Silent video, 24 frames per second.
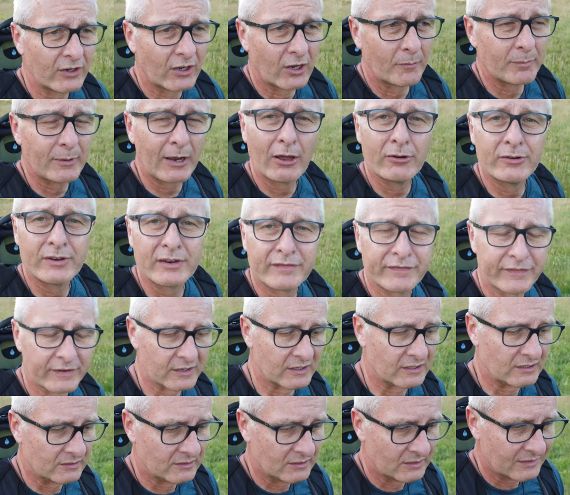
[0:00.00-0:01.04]
I've not uploaded
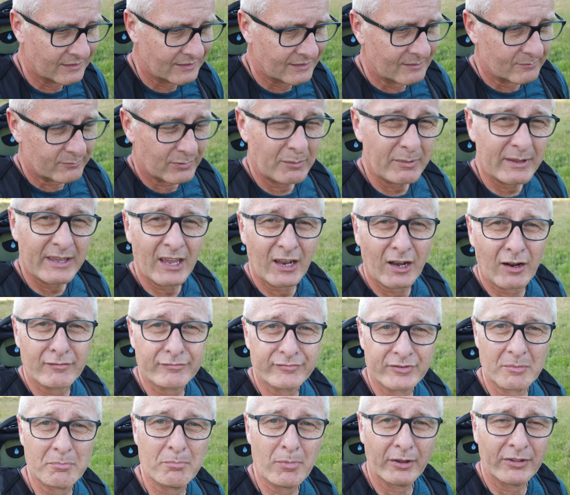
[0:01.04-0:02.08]
for probably getting
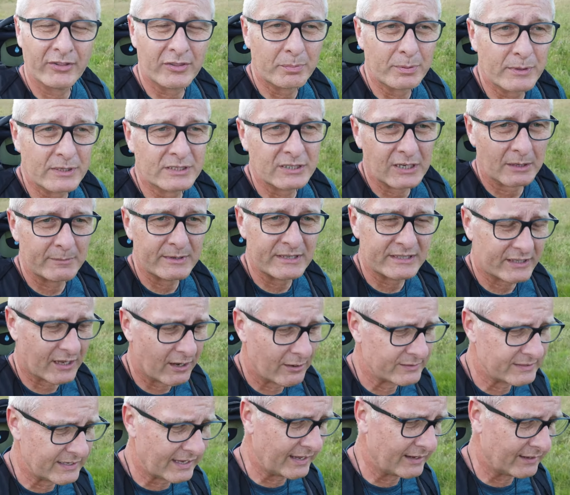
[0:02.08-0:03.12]
on for a month by the time this
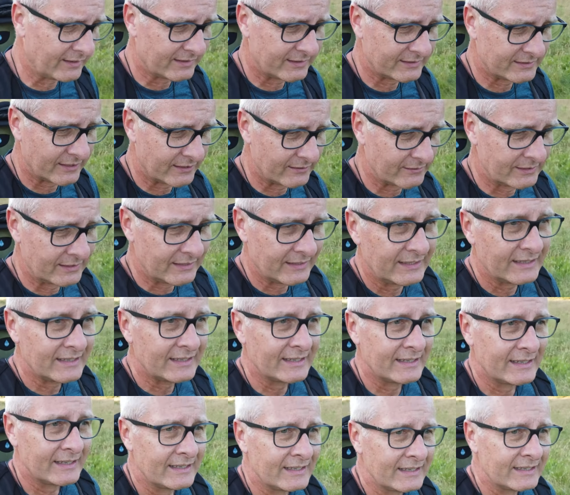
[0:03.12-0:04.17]
goes out. So
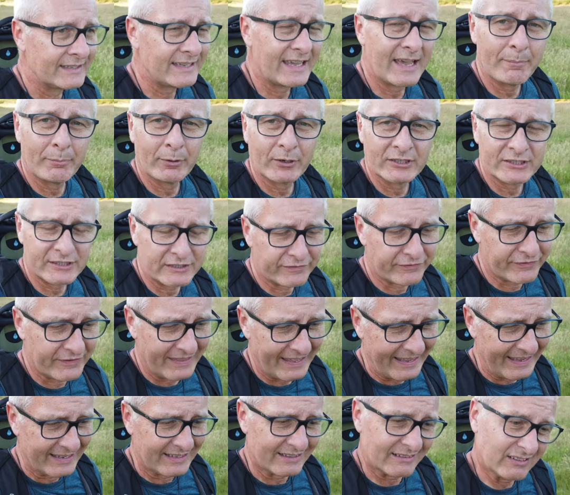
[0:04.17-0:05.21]
yeah, apologies for
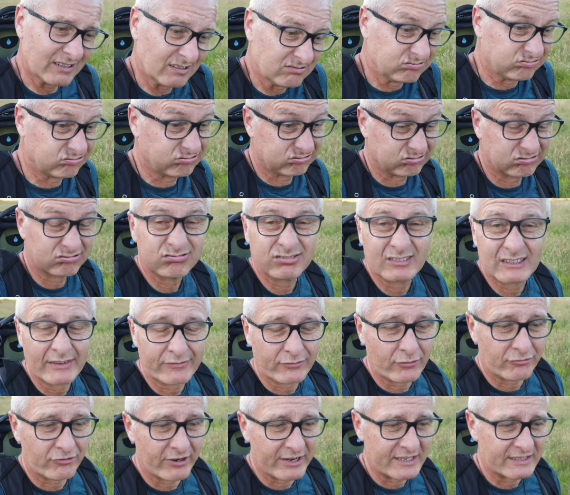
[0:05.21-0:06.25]
that.
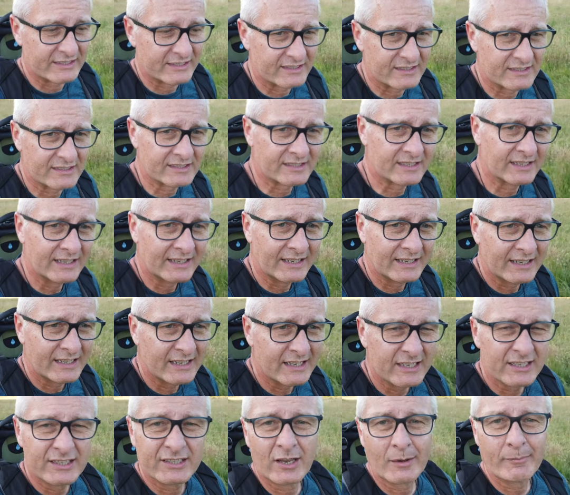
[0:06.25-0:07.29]
Several reasons.
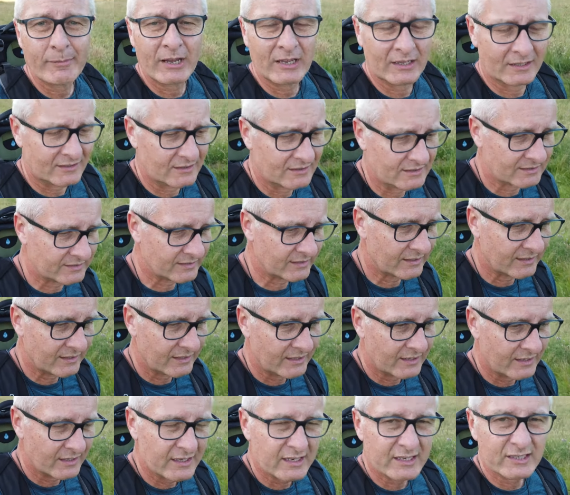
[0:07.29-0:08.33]
Summer,
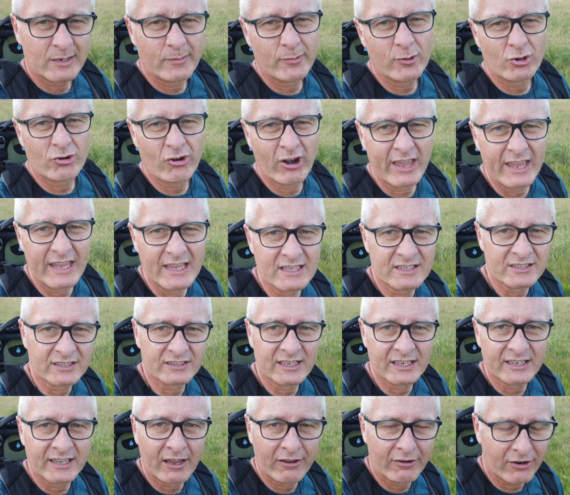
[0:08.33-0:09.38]
summer greens. I
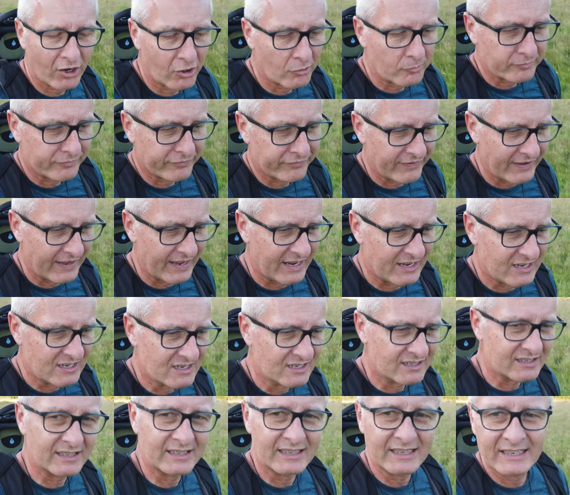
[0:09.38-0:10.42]
did go to Home
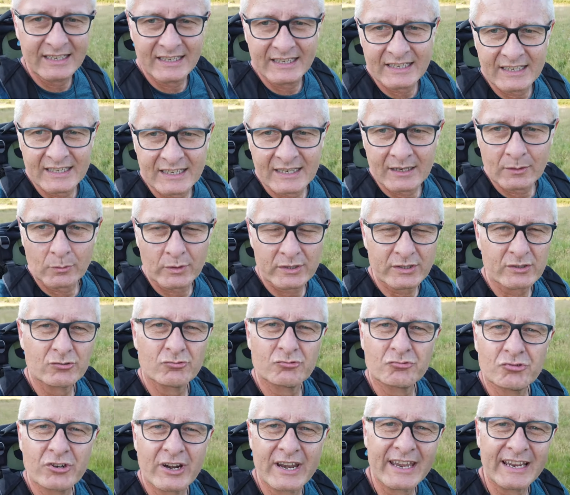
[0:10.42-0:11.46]
Fen.
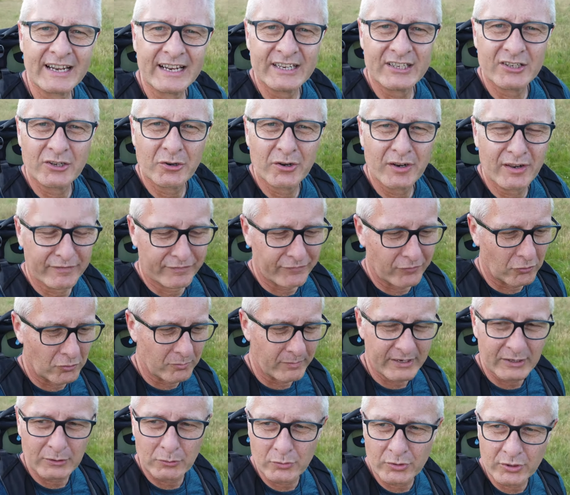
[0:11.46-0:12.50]
Wasn't really doing it
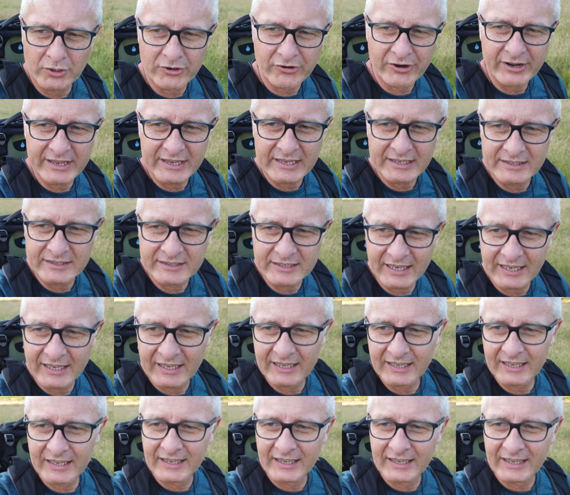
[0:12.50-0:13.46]
for me, all the greens.